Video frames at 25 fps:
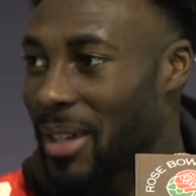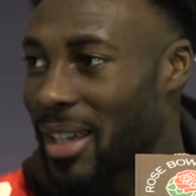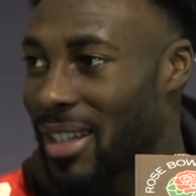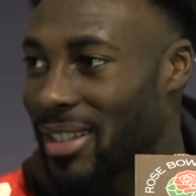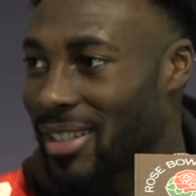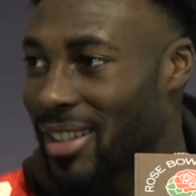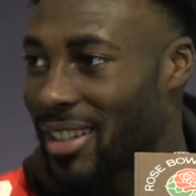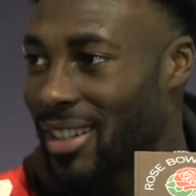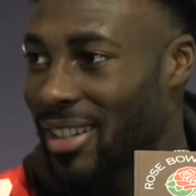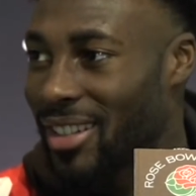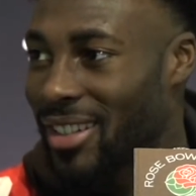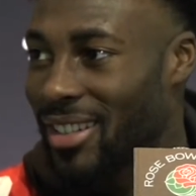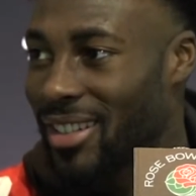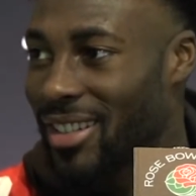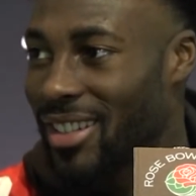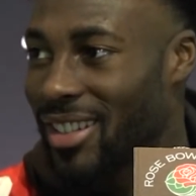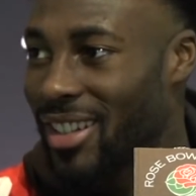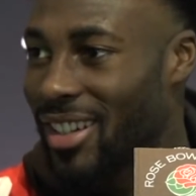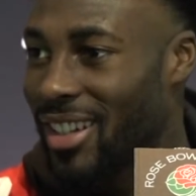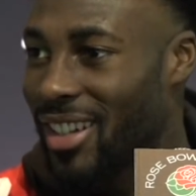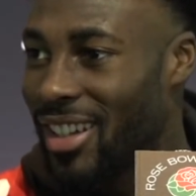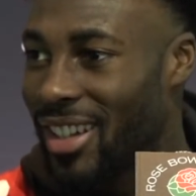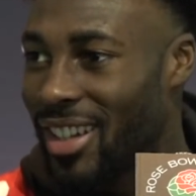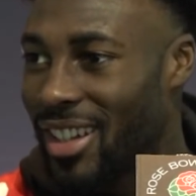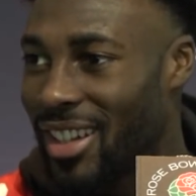It's gonna
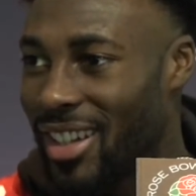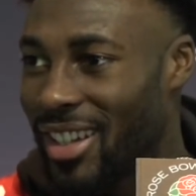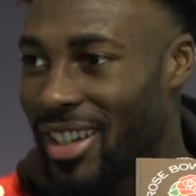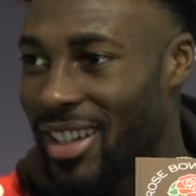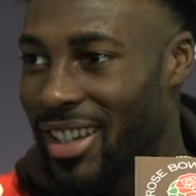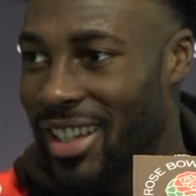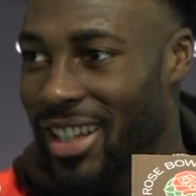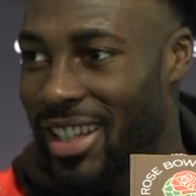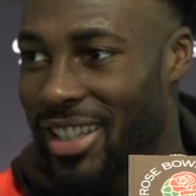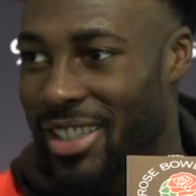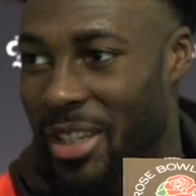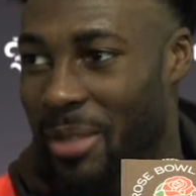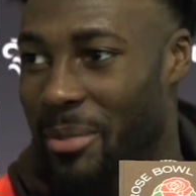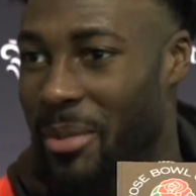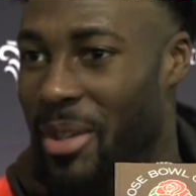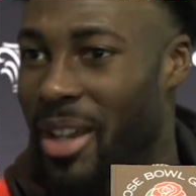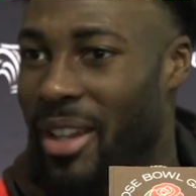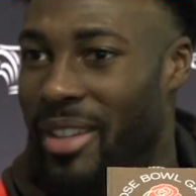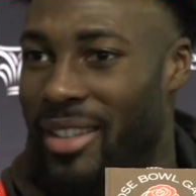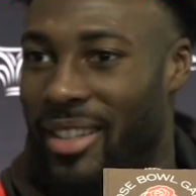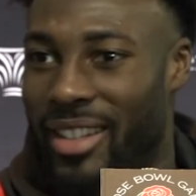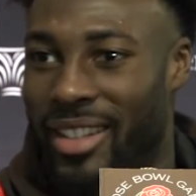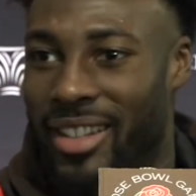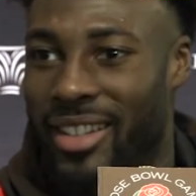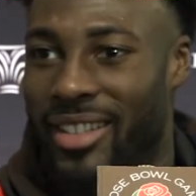be
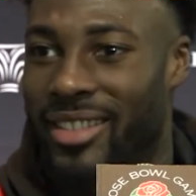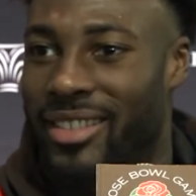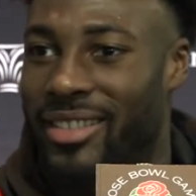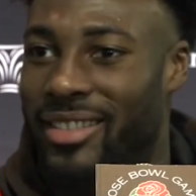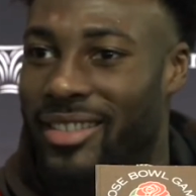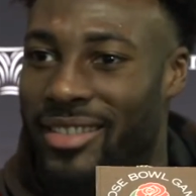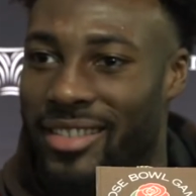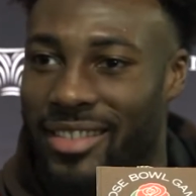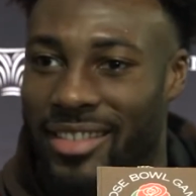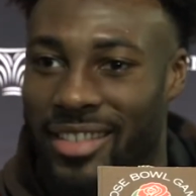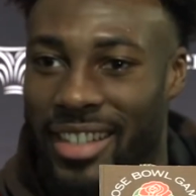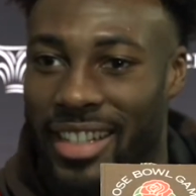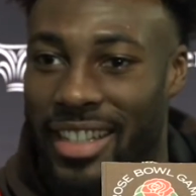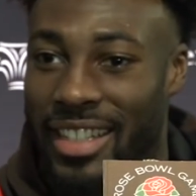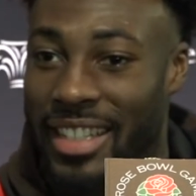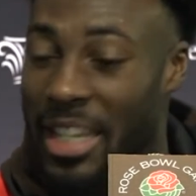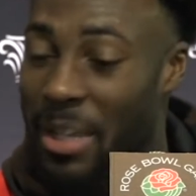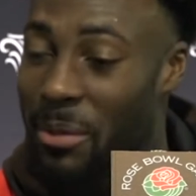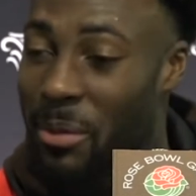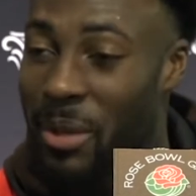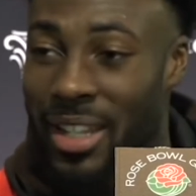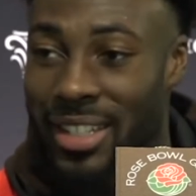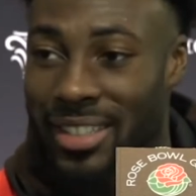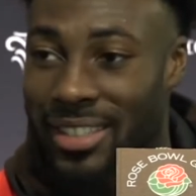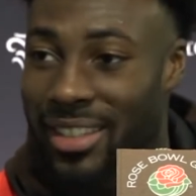on the
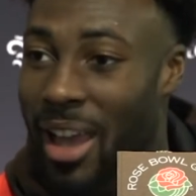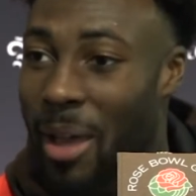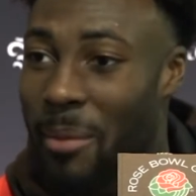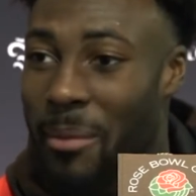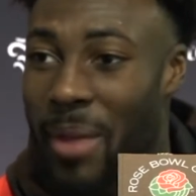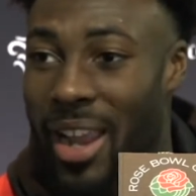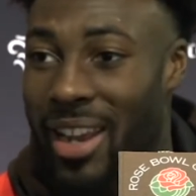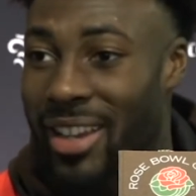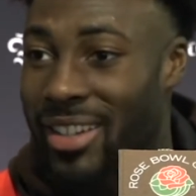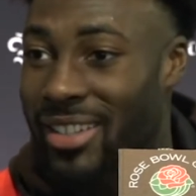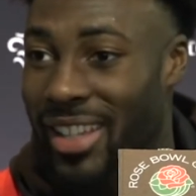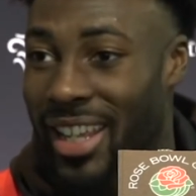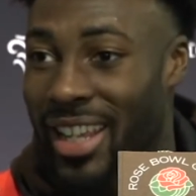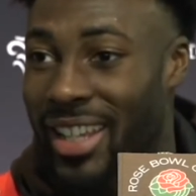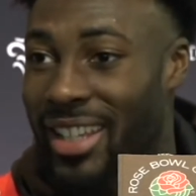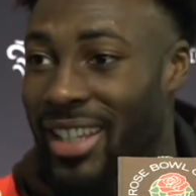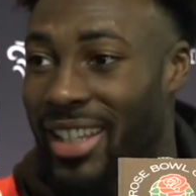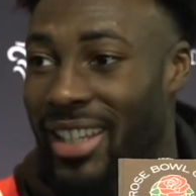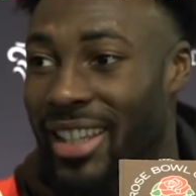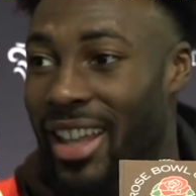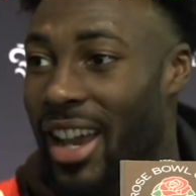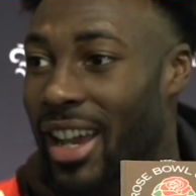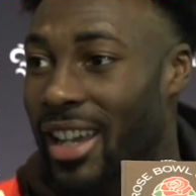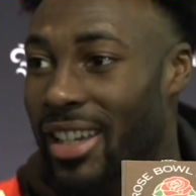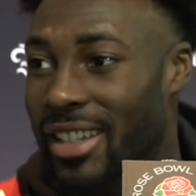DBs, linebackers, and
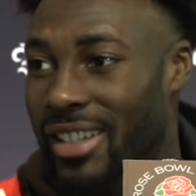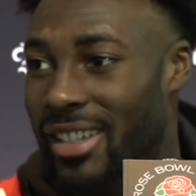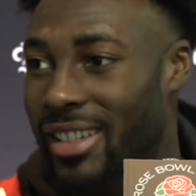D-line.